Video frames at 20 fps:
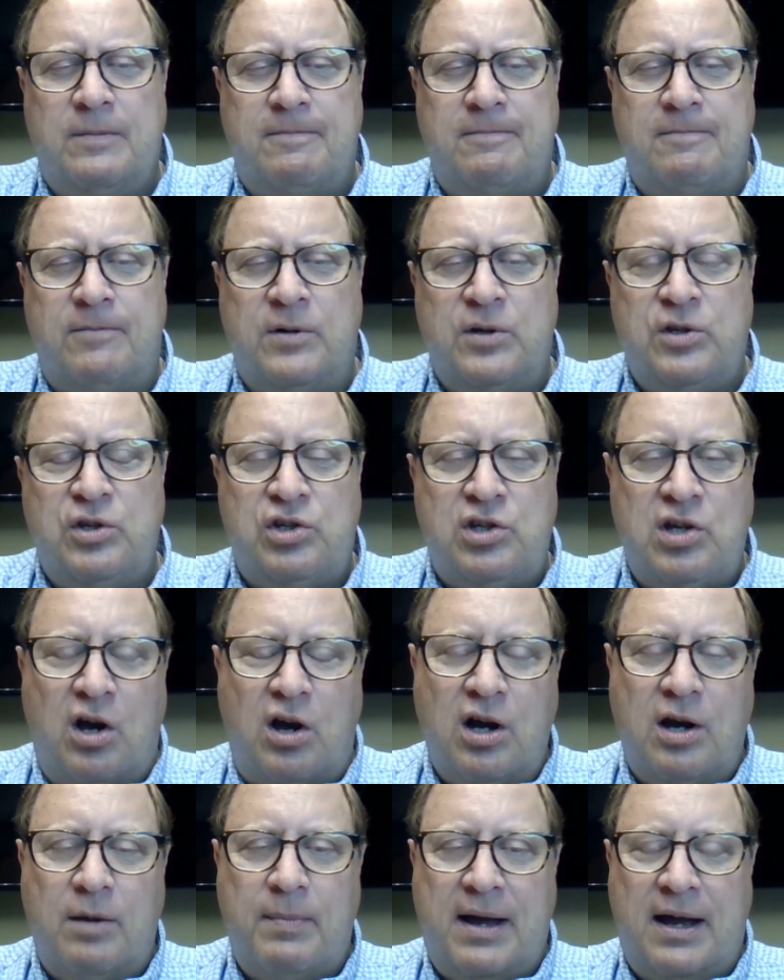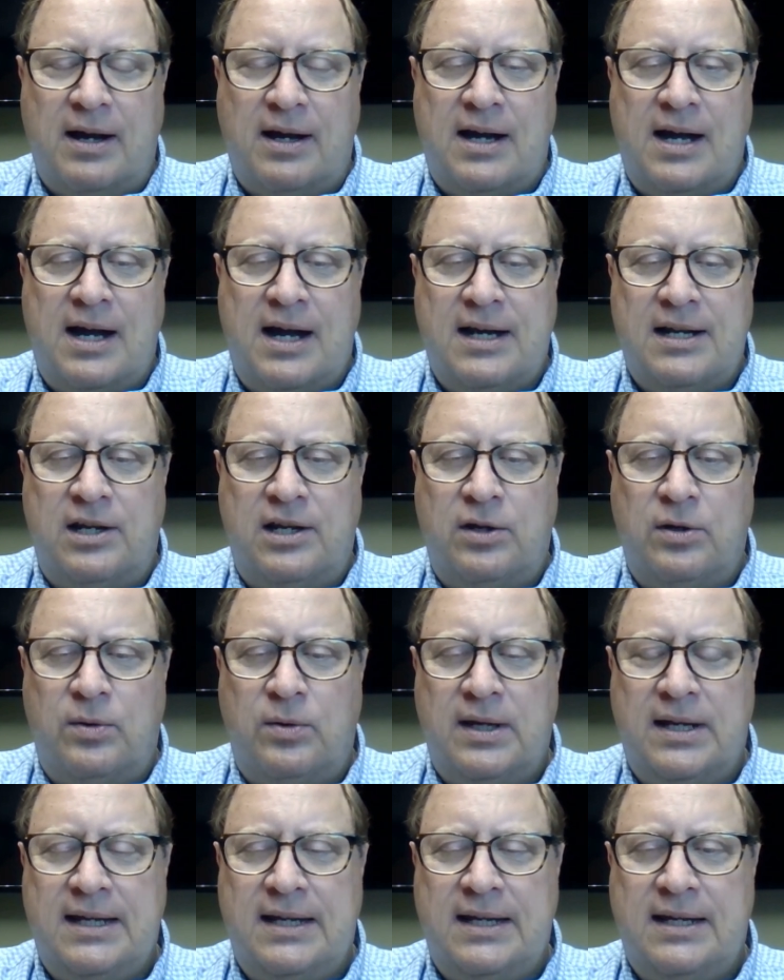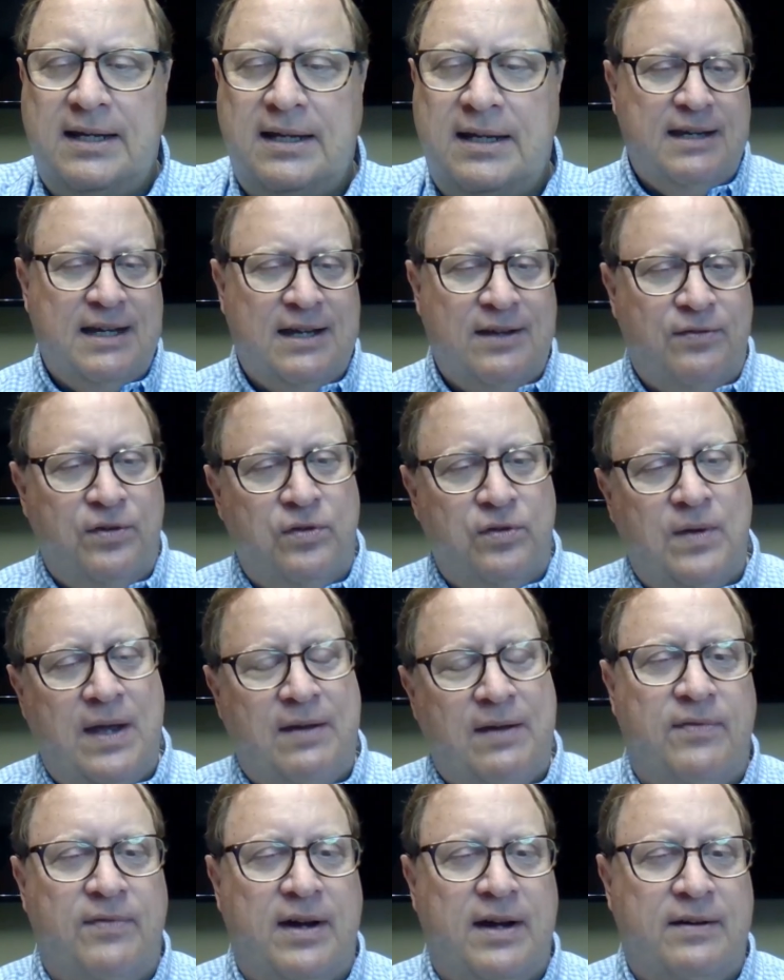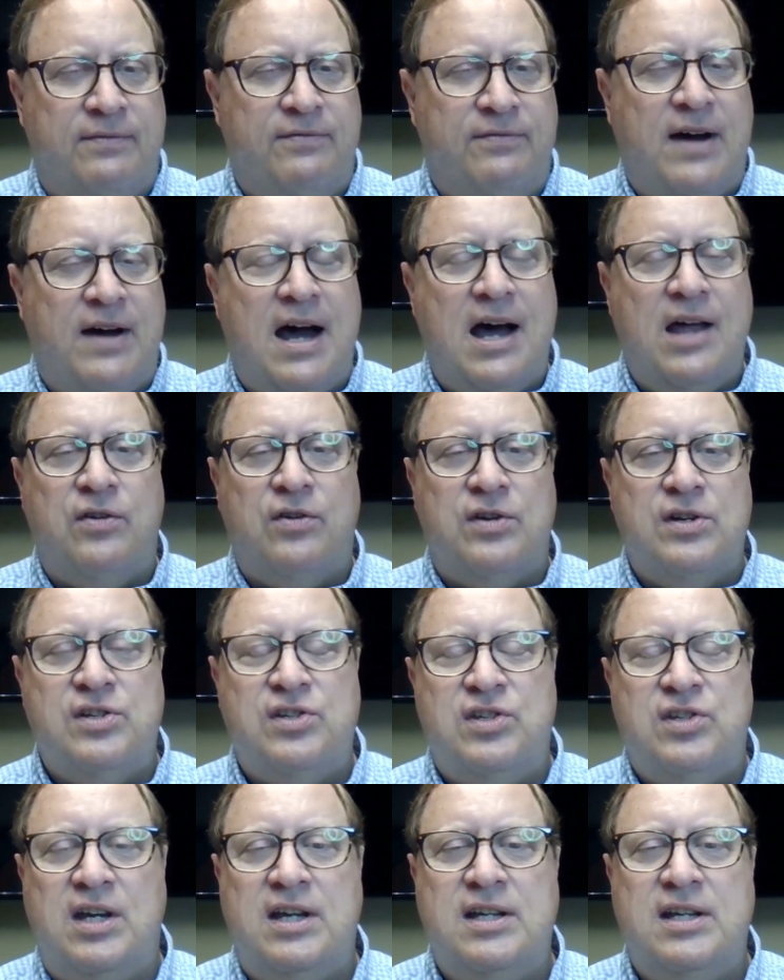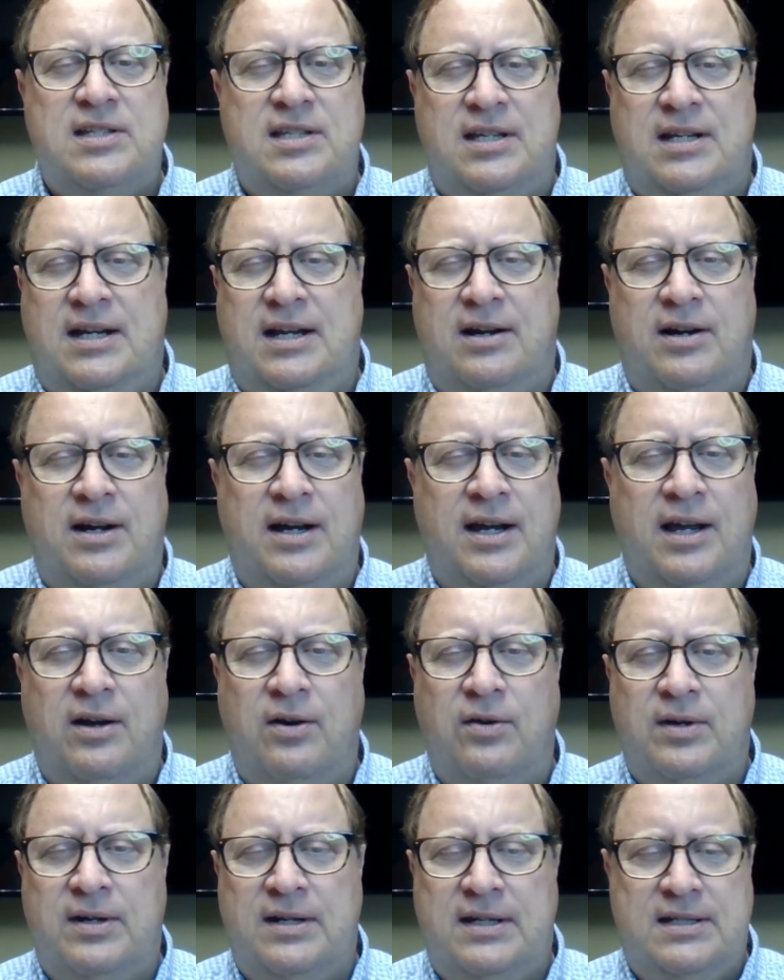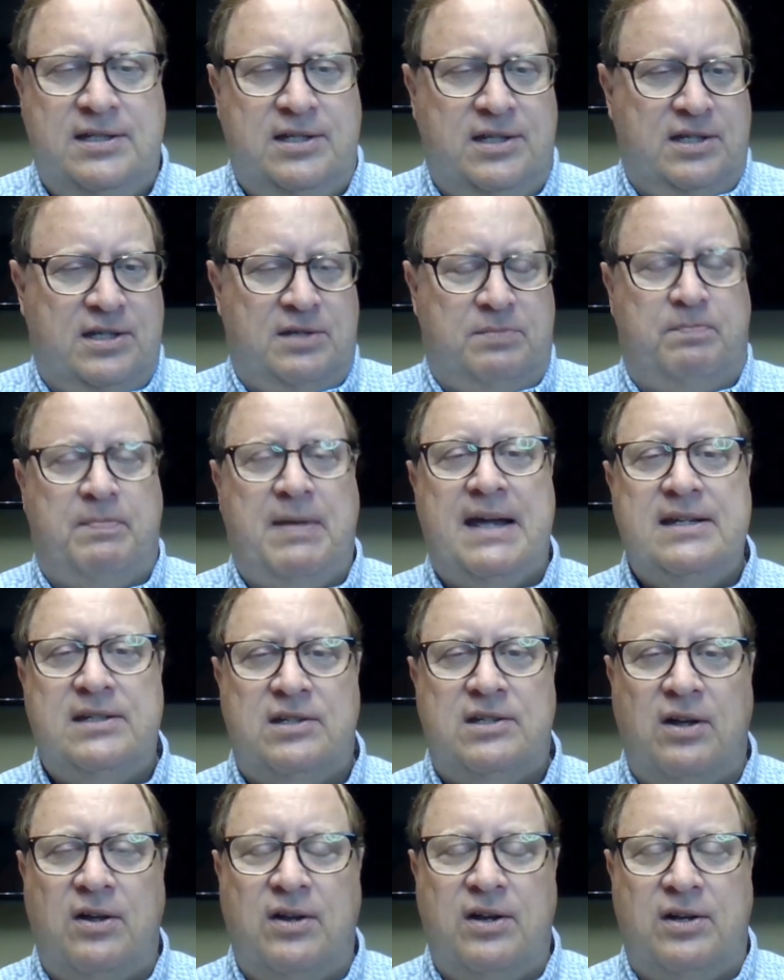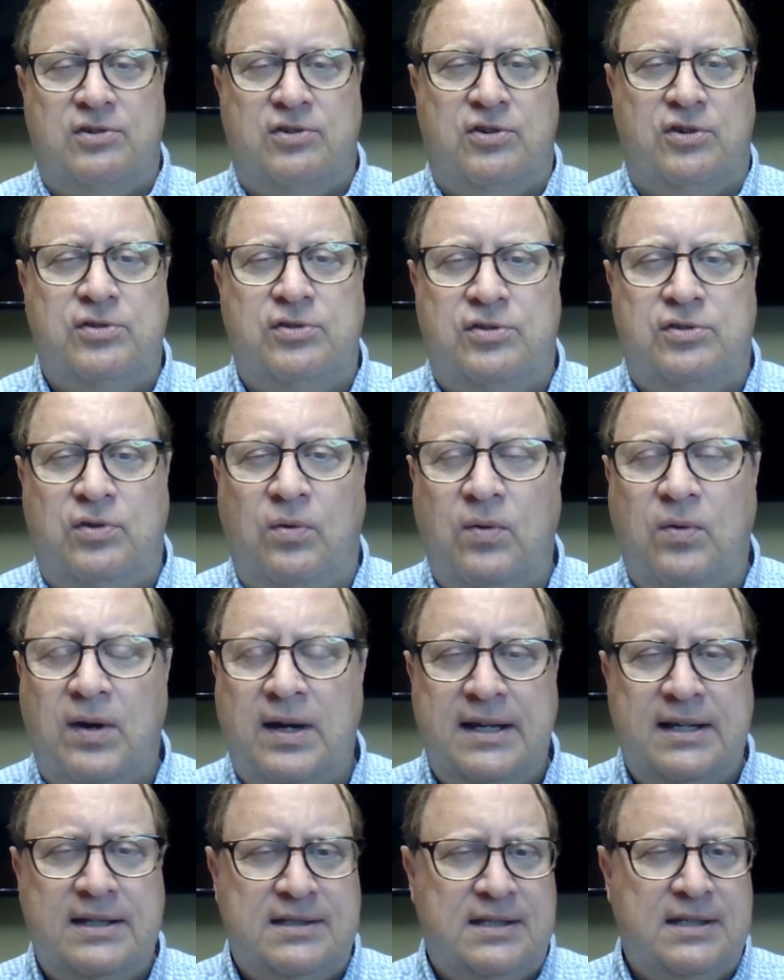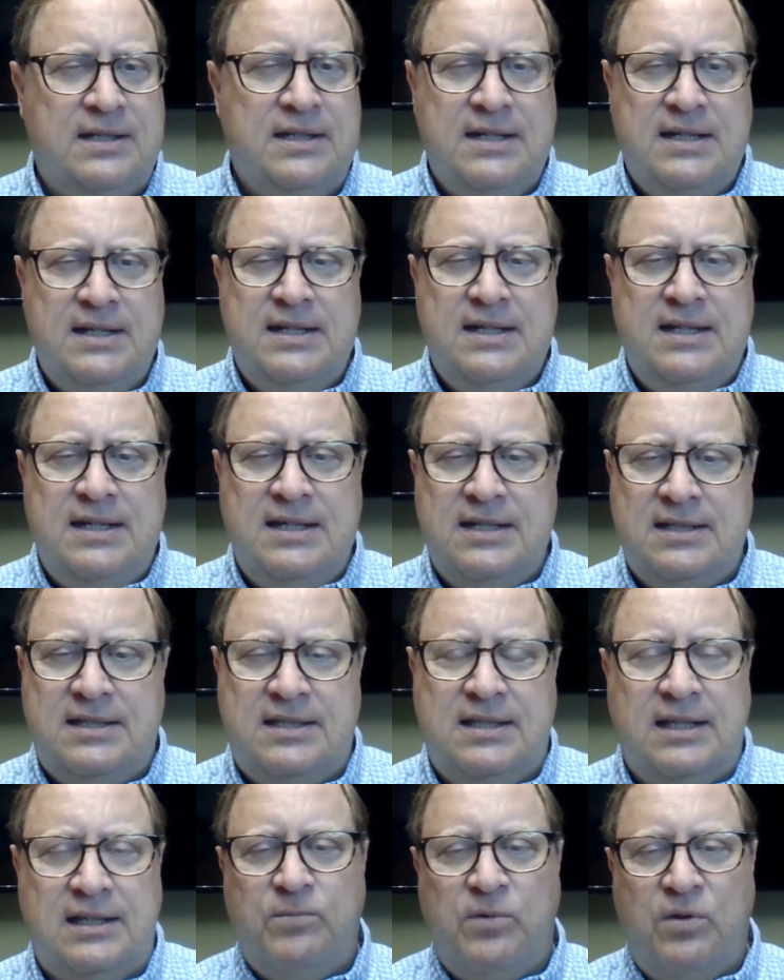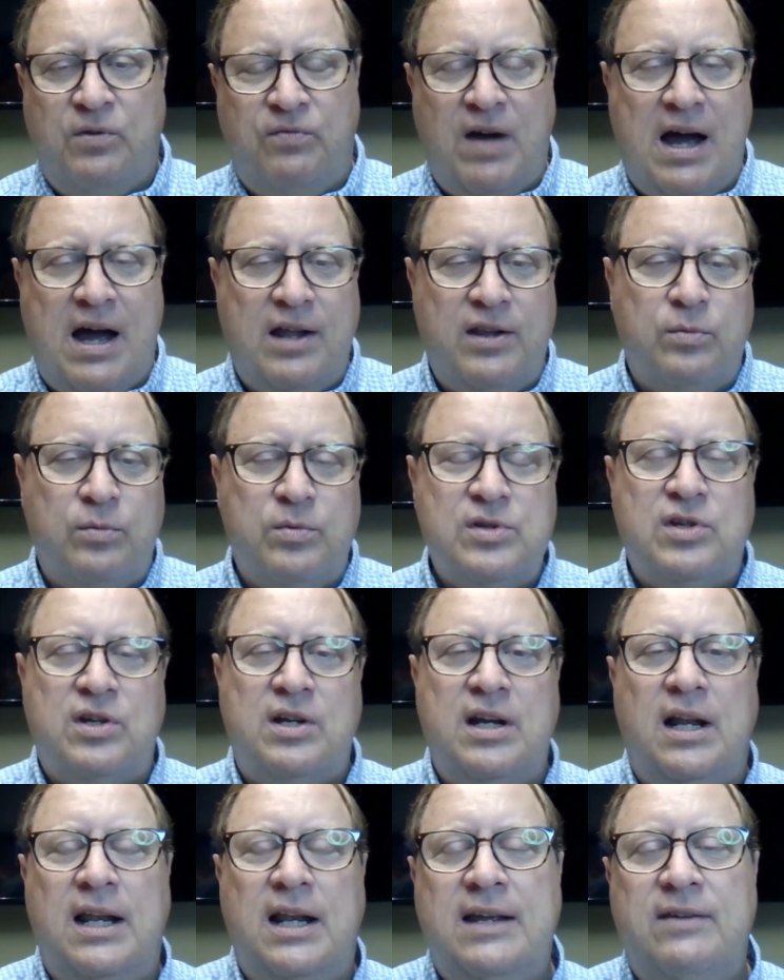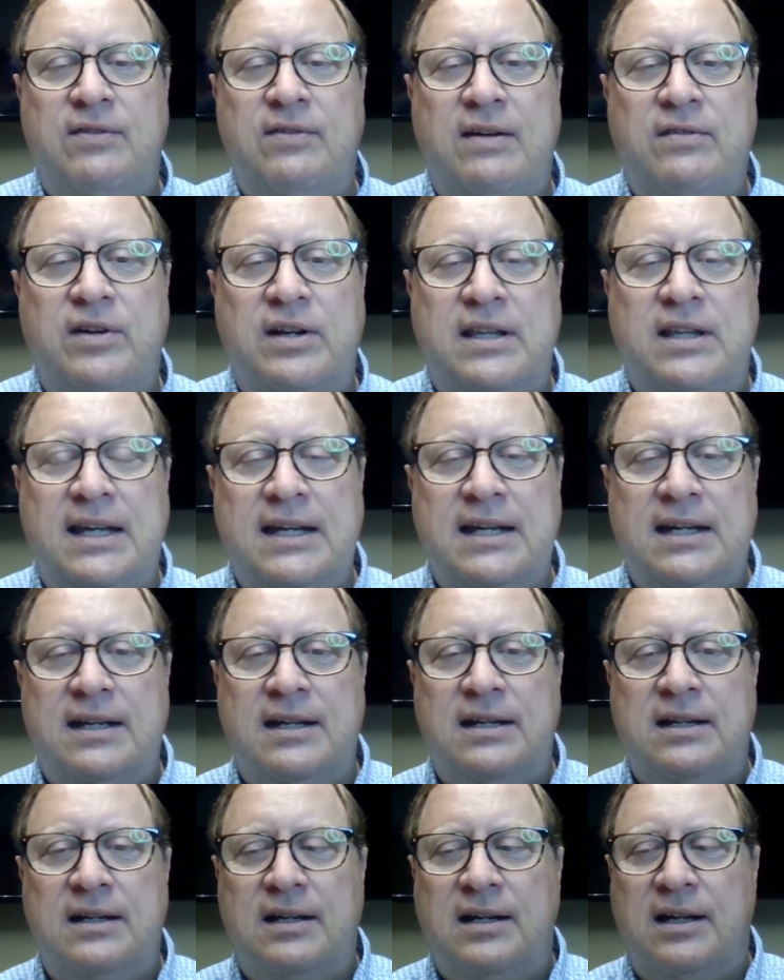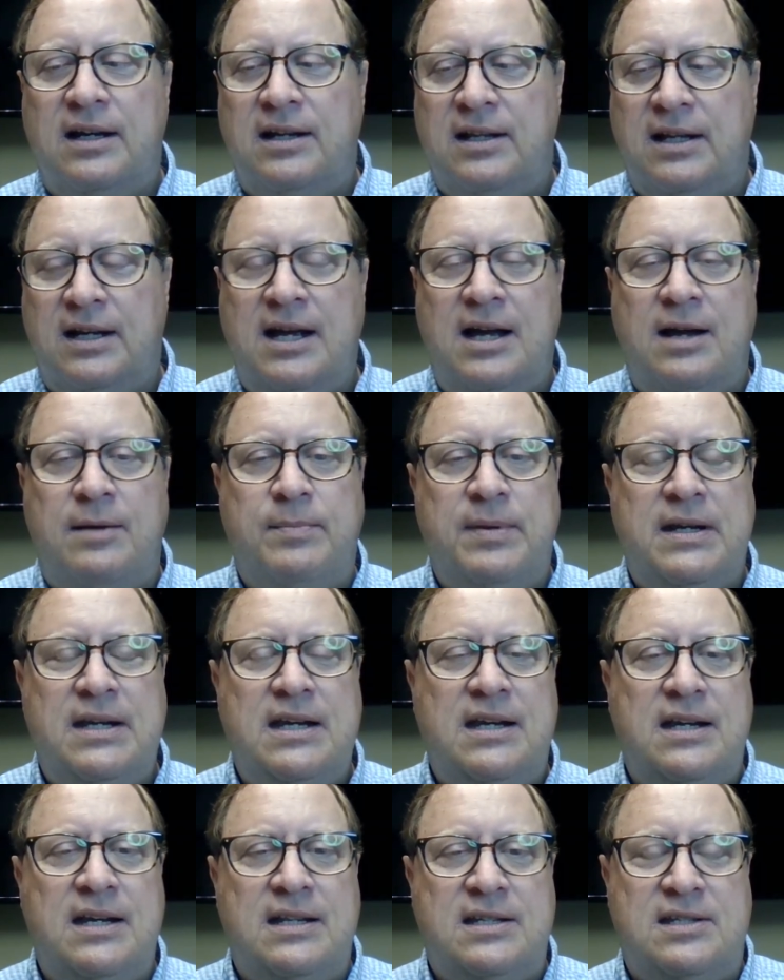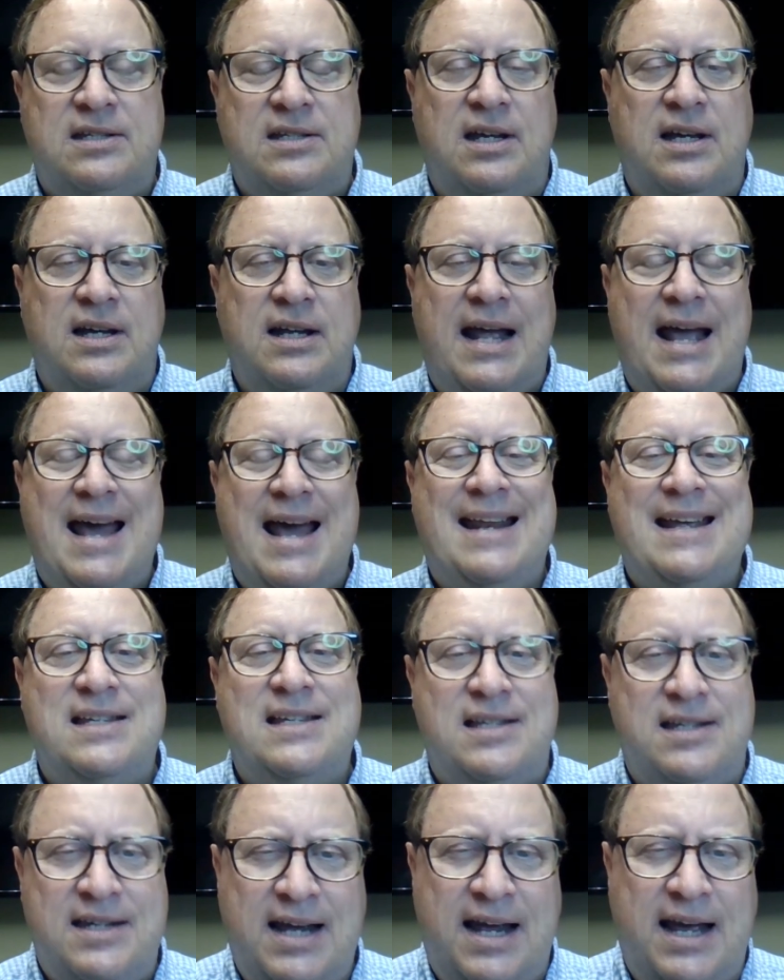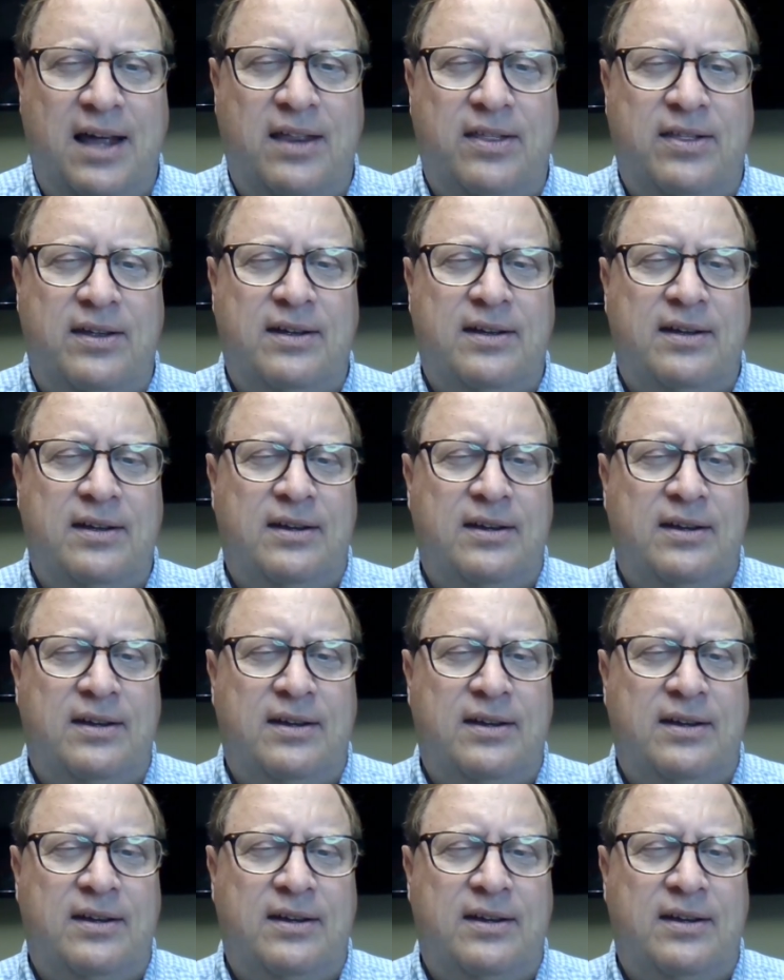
when you talk about continuity, if you have a father and son scenario, and this is just based on a true story, is that the father was going to leave everything of the company to the son at his death.